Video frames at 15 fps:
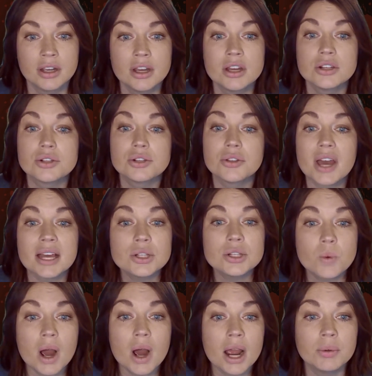So that's
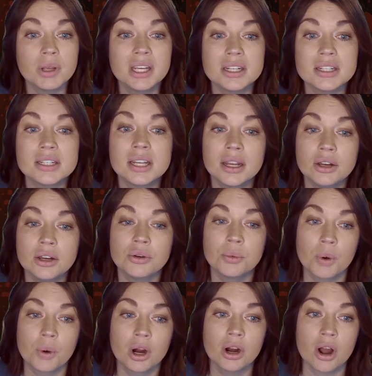why we continue to
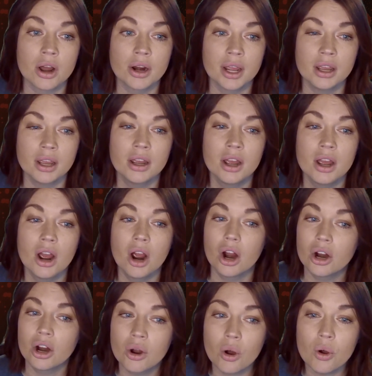work on it. Our
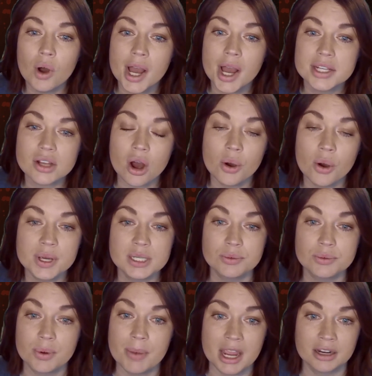goal has always
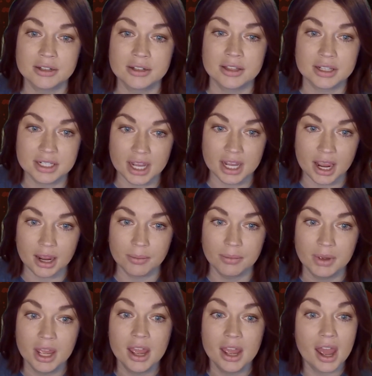remained the same,
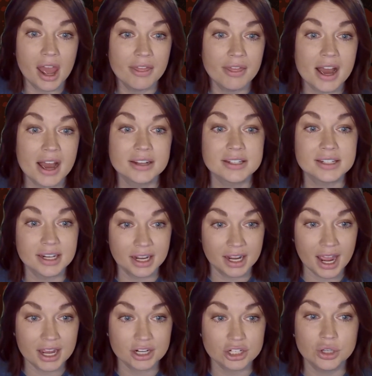and that's to
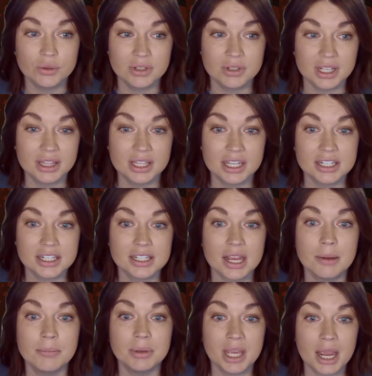catch who did this
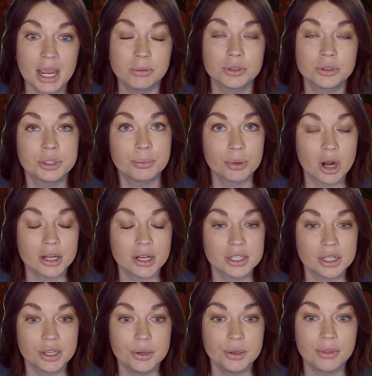and be able to
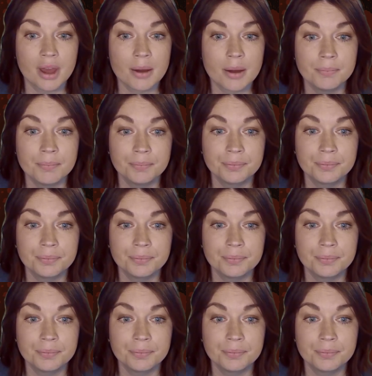prosecute them.